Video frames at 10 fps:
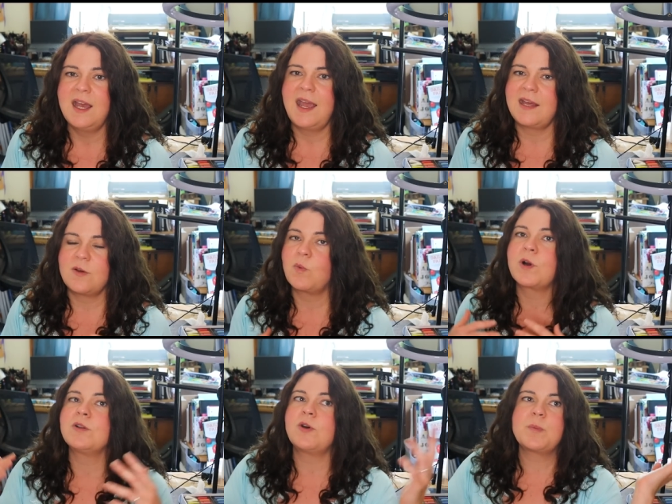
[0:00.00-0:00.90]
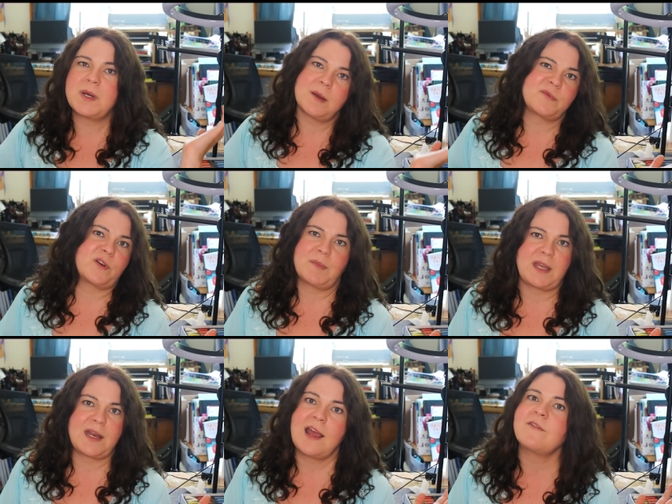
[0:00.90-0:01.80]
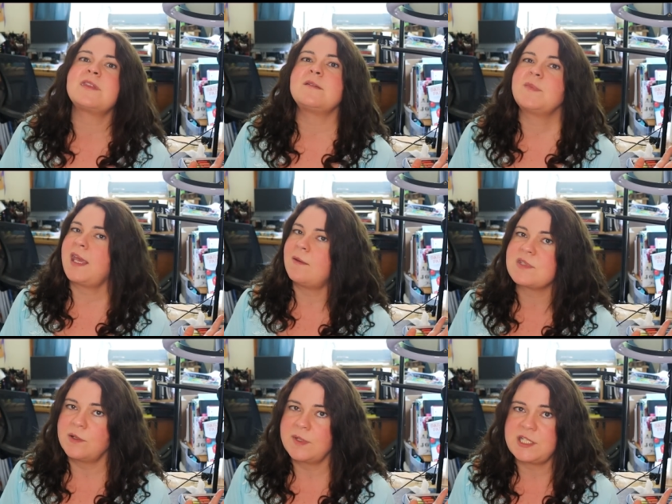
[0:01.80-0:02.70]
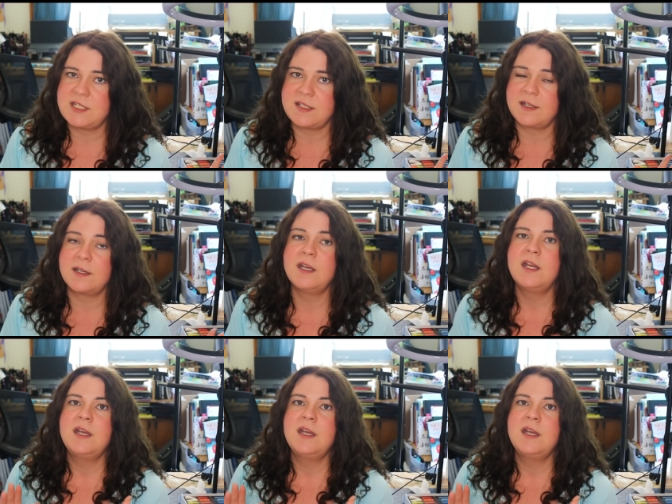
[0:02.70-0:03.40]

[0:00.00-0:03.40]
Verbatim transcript: and the world opened up for me, and everything became so much easier.